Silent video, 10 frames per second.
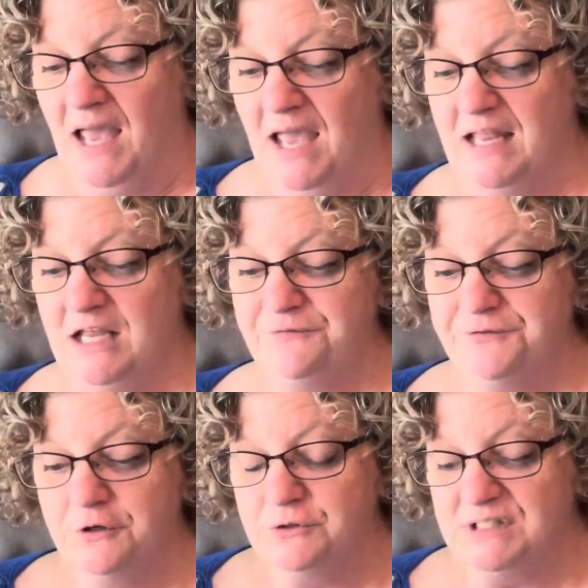And if
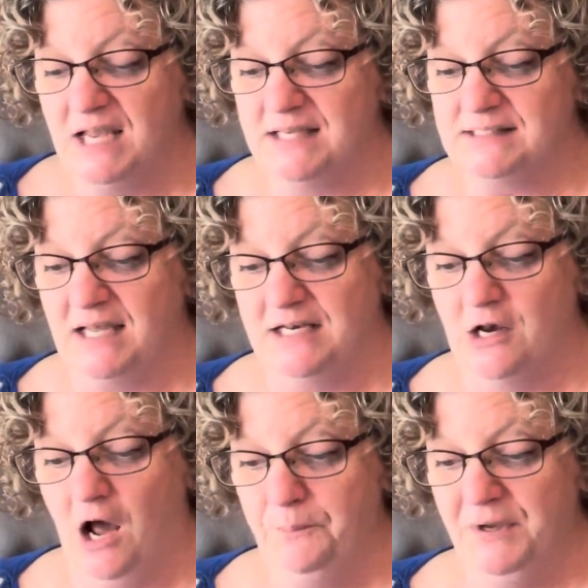those days had
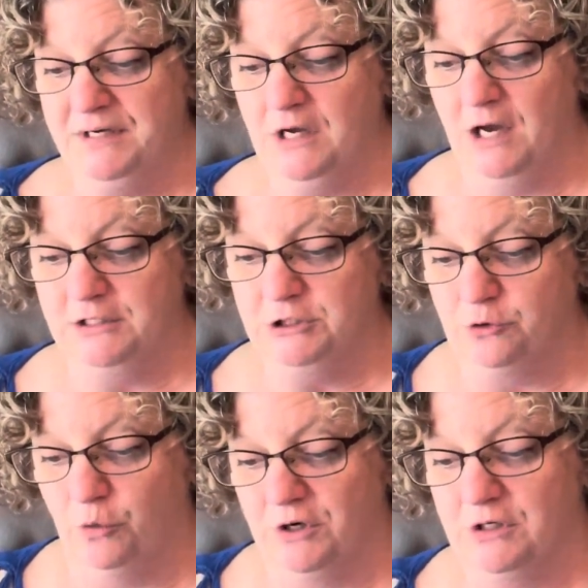not been cut
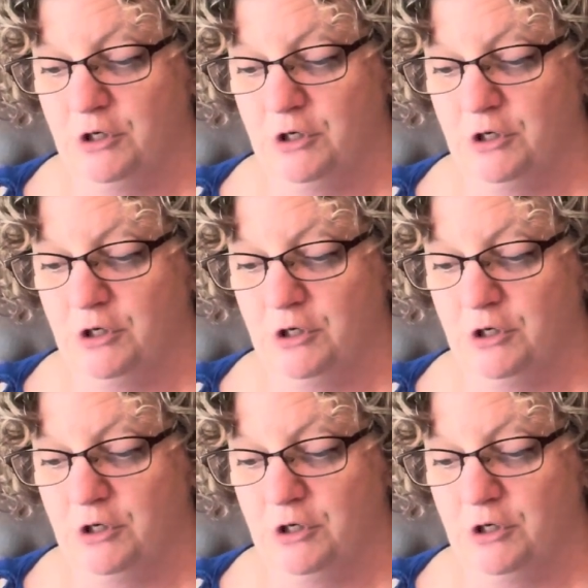short,